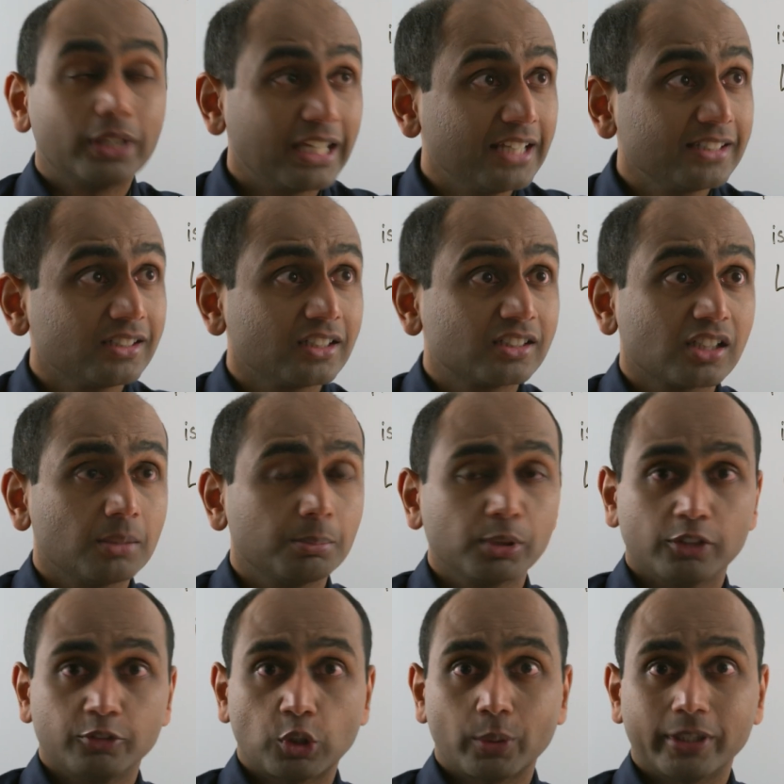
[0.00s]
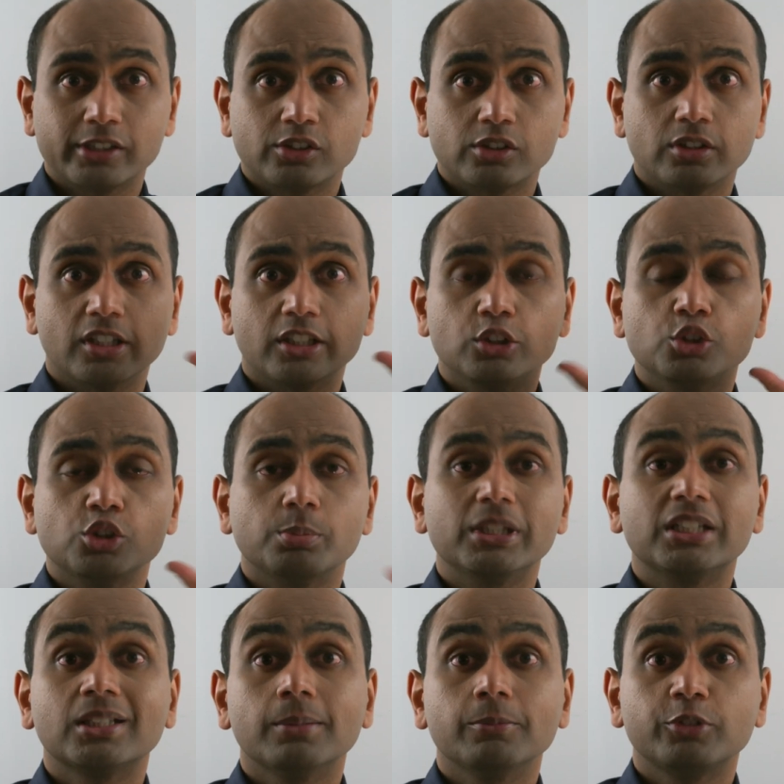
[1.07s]
here's an example of a question that you should
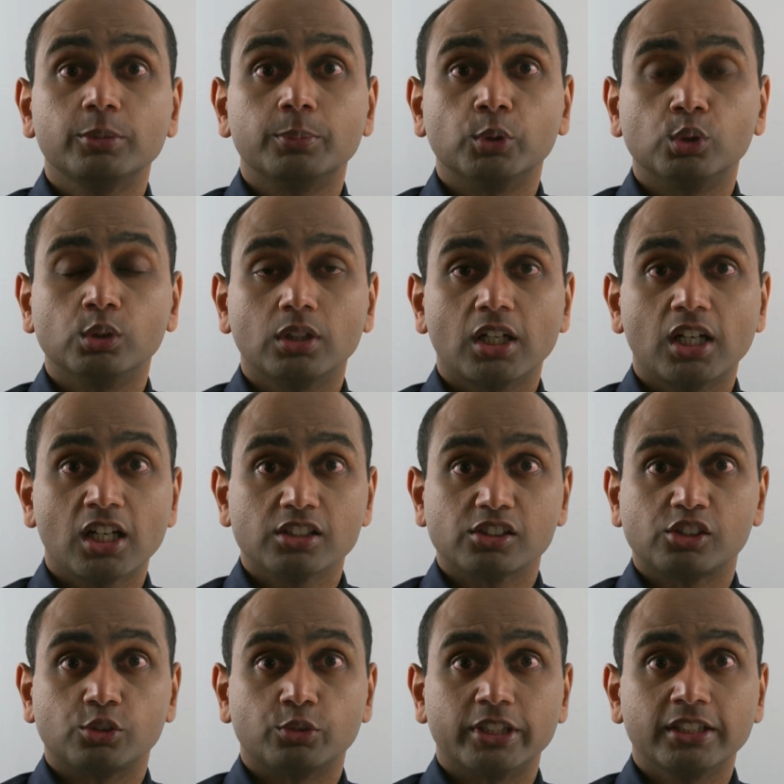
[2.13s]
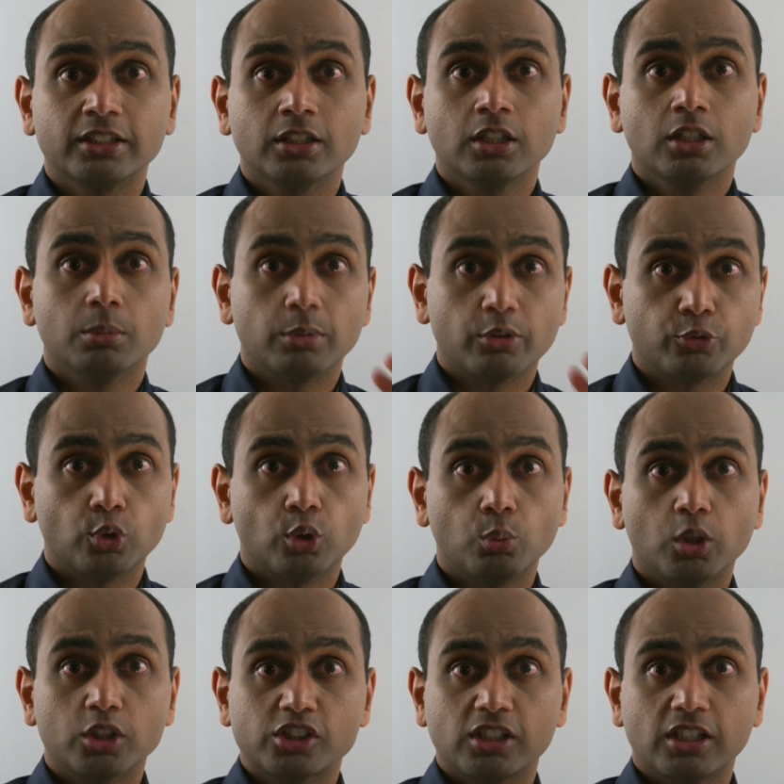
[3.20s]
be comfortable answering before
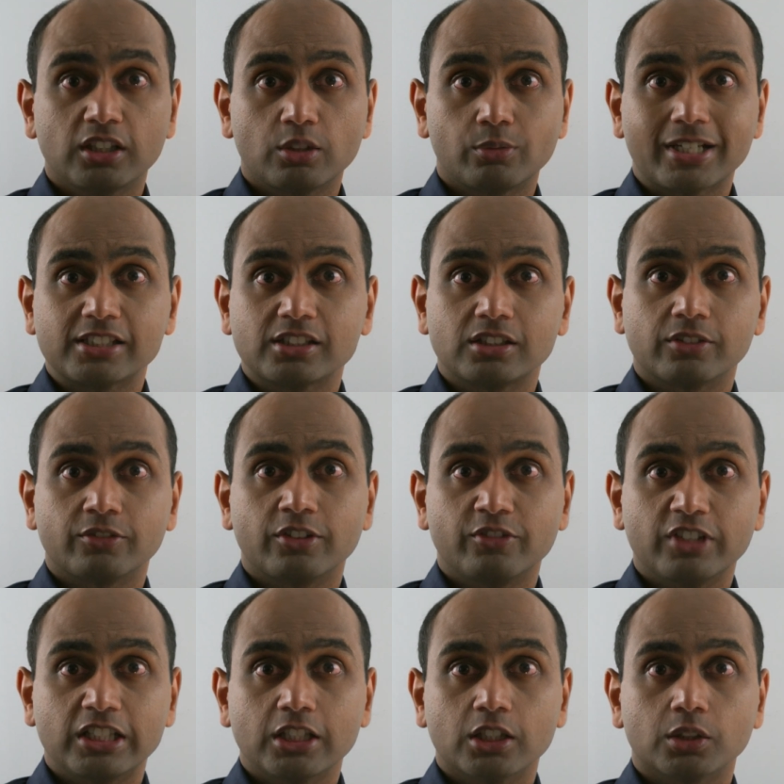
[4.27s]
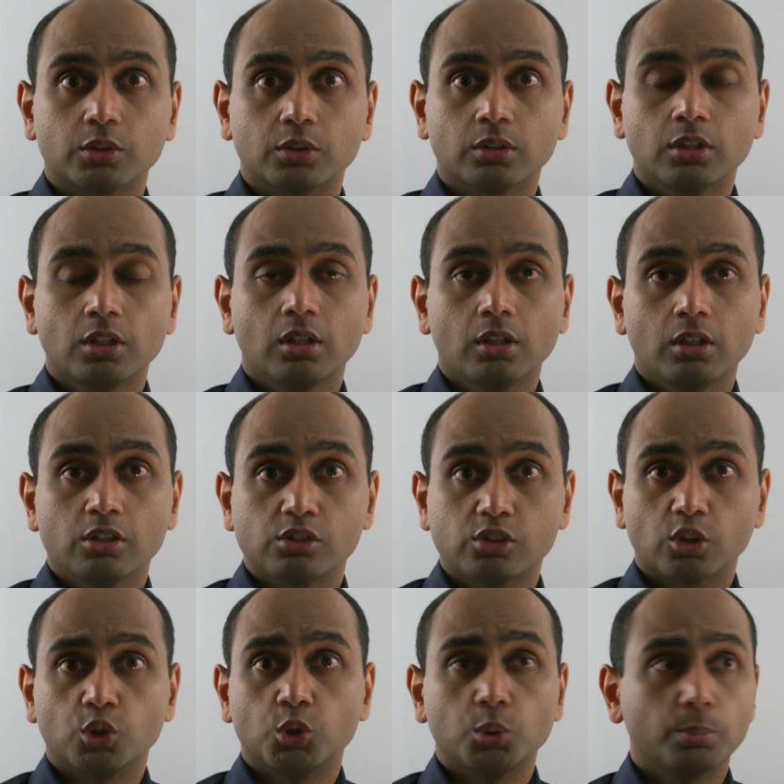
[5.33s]
watching the rest of the video.
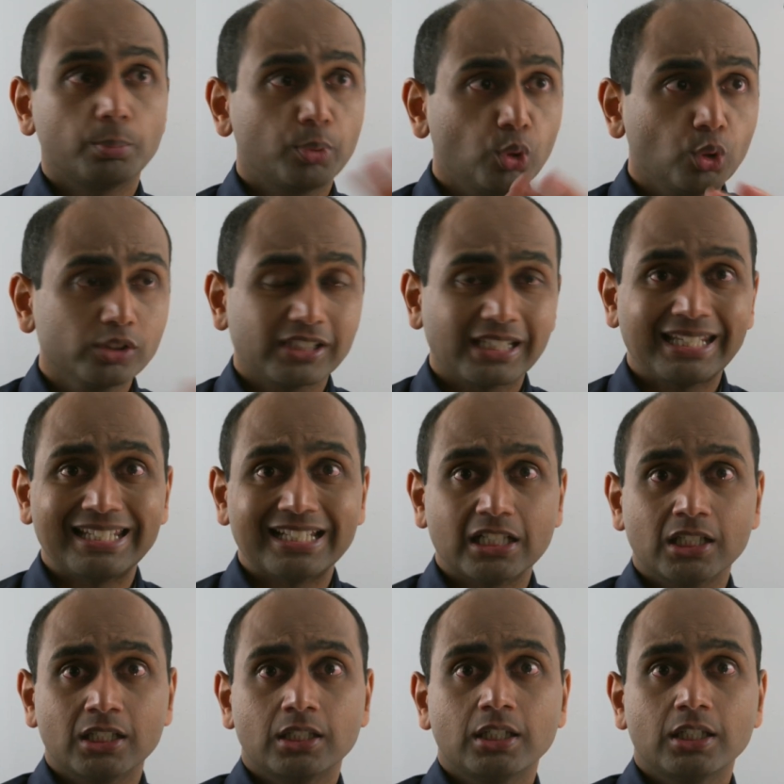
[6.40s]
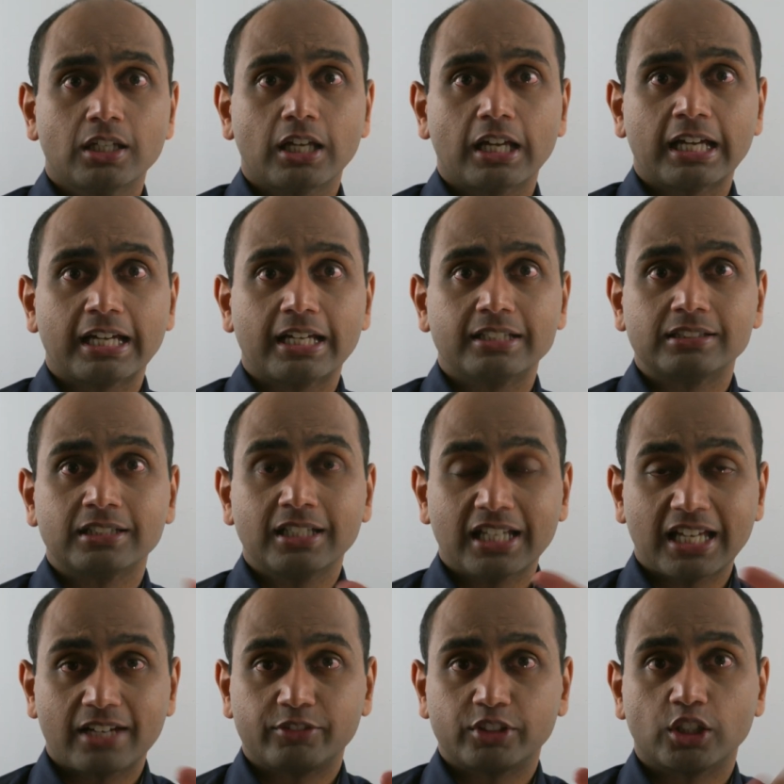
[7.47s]
So pause here and
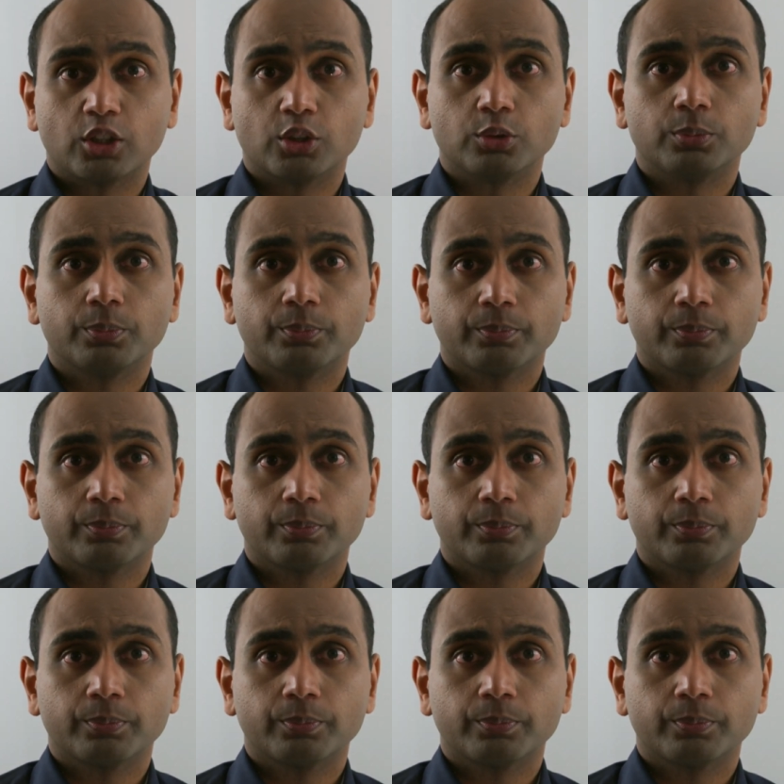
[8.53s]
have a go.